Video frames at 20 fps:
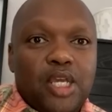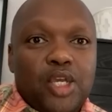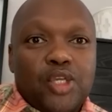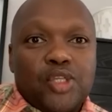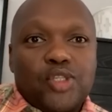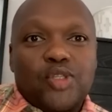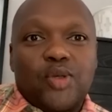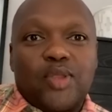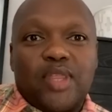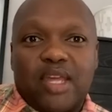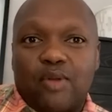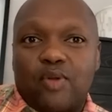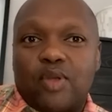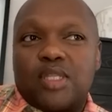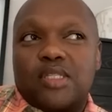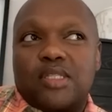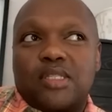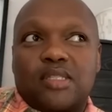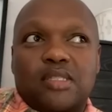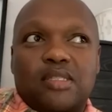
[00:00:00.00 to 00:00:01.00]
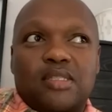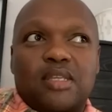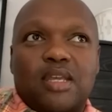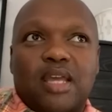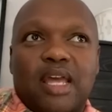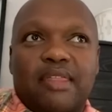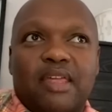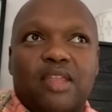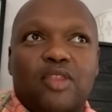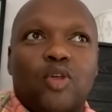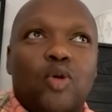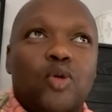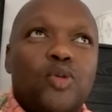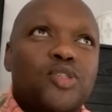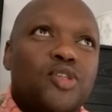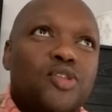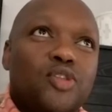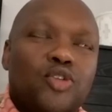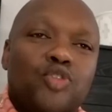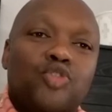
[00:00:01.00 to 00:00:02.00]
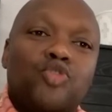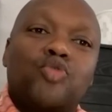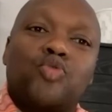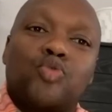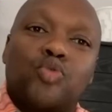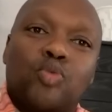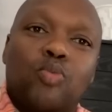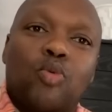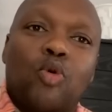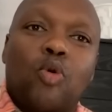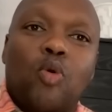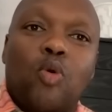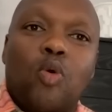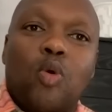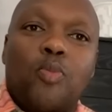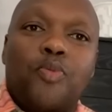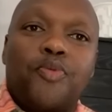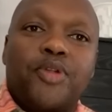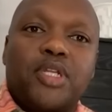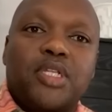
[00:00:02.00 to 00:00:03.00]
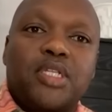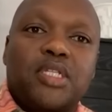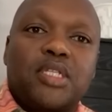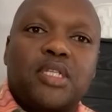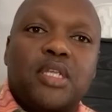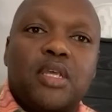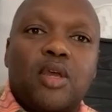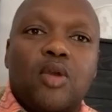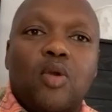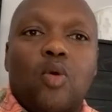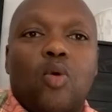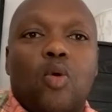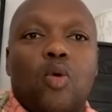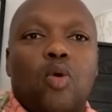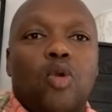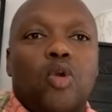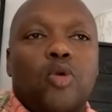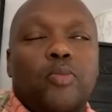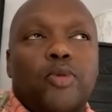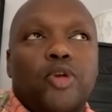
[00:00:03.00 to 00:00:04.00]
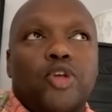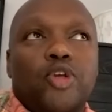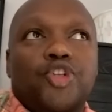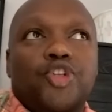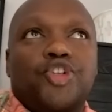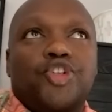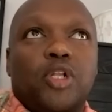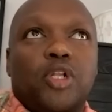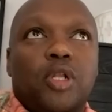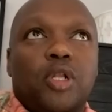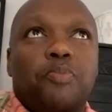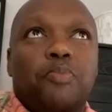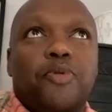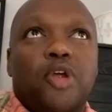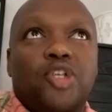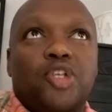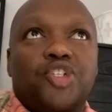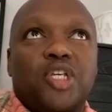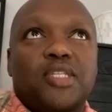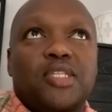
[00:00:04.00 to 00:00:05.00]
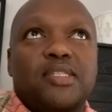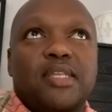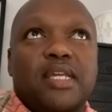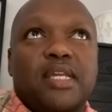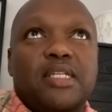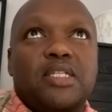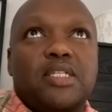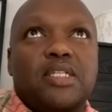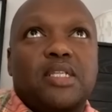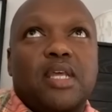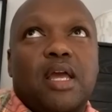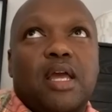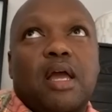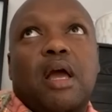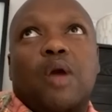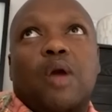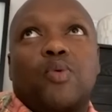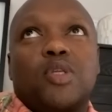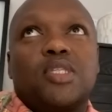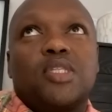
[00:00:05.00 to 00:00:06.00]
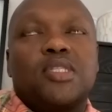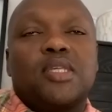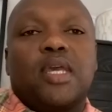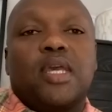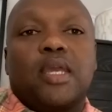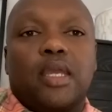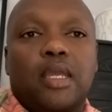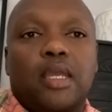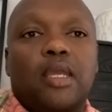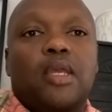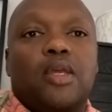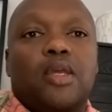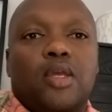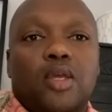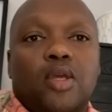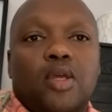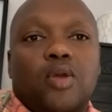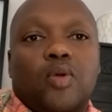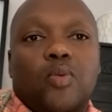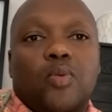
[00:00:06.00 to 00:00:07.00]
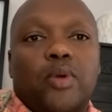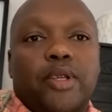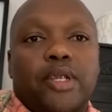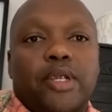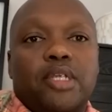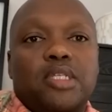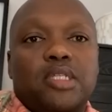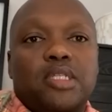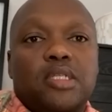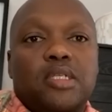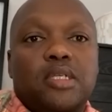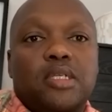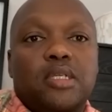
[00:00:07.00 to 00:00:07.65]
So that was, I think those are the two more corporate or commercial projects that I would say were it.